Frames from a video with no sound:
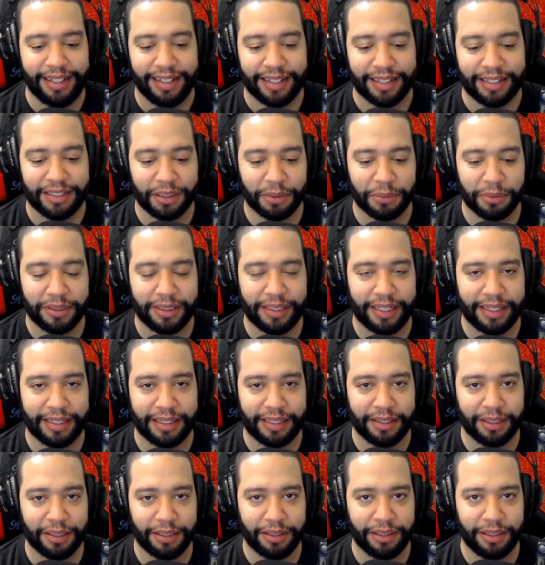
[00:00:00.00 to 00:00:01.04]
because it was like
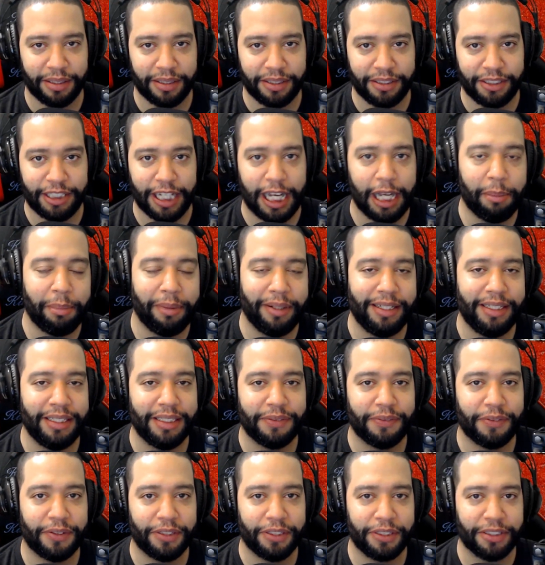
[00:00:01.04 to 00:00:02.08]
the Japanese
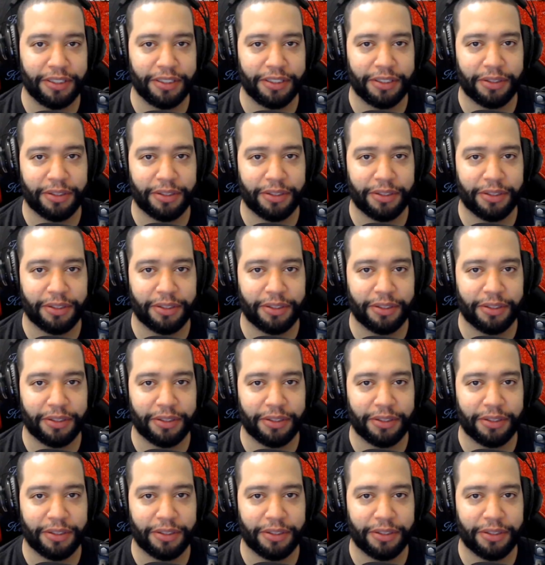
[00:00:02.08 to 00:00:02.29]
version,